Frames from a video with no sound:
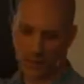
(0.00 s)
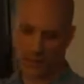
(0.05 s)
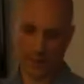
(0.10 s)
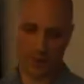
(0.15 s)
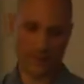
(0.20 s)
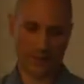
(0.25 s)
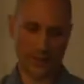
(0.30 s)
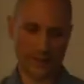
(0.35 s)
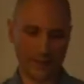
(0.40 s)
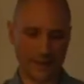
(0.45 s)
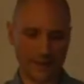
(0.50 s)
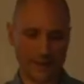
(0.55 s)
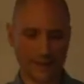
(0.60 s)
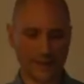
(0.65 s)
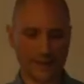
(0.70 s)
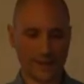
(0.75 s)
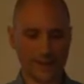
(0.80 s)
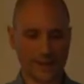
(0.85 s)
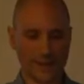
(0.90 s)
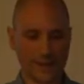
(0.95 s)
was using
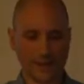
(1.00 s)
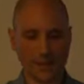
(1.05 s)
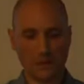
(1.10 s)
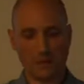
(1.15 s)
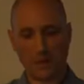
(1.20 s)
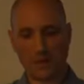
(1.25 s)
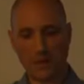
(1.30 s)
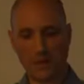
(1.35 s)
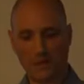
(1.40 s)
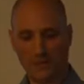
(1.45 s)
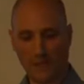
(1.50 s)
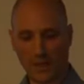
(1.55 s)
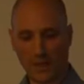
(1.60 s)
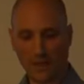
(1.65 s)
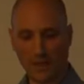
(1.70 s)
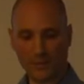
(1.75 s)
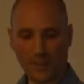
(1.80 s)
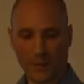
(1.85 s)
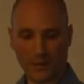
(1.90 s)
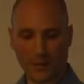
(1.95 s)
ECDSA
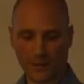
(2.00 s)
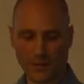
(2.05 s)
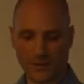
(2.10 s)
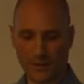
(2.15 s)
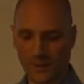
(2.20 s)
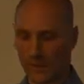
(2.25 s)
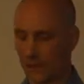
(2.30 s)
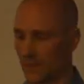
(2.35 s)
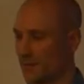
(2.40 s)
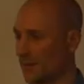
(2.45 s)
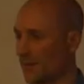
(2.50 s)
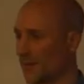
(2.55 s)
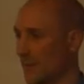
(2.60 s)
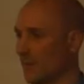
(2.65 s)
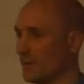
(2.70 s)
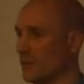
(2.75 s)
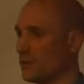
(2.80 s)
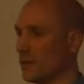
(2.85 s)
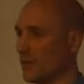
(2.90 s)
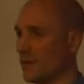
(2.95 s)
mainly because at the
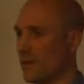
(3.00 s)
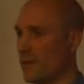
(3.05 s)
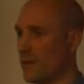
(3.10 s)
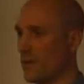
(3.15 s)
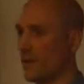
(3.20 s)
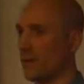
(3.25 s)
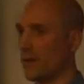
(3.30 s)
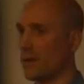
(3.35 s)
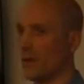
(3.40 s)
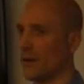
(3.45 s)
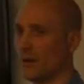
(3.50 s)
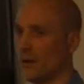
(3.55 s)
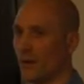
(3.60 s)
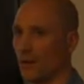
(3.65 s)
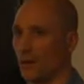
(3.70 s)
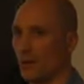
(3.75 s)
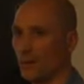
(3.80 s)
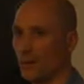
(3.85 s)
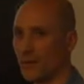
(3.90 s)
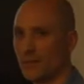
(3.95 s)
time it was the
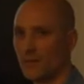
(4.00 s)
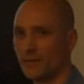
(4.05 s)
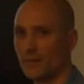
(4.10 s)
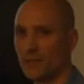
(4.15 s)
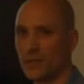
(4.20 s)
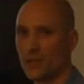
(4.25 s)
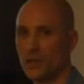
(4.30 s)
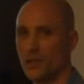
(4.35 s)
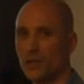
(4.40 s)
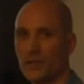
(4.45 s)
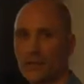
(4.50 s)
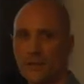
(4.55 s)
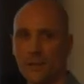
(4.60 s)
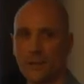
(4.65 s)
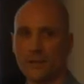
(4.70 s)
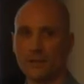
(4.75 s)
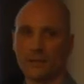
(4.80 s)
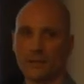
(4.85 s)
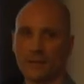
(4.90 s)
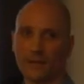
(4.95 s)
most efficient
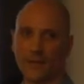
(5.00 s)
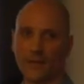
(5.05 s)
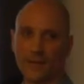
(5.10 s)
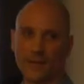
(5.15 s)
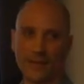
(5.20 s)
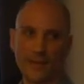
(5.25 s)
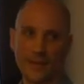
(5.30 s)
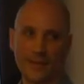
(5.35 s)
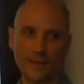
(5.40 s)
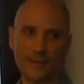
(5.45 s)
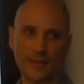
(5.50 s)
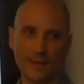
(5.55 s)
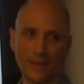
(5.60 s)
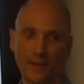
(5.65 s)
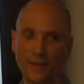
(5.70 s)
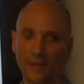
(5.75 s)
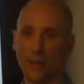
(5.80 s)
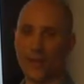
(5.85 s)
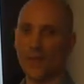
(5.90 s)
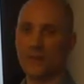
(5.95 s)
and standardized
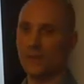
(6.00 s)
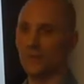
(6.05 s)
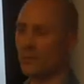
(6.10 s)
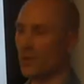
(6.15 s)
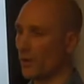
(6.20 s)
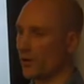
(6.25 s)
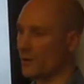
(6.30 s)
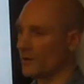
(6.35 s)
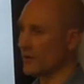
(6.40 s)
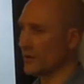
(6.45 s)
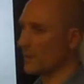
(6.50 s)
and well-deployed